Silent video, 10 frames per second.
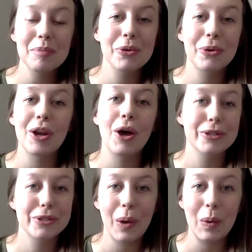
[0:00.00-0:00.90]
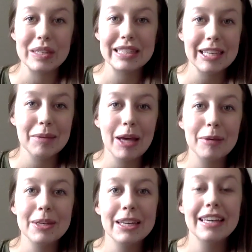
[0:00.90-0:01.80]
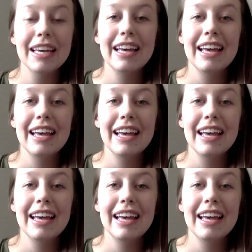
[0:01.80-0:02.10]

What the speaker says: You can also always email me.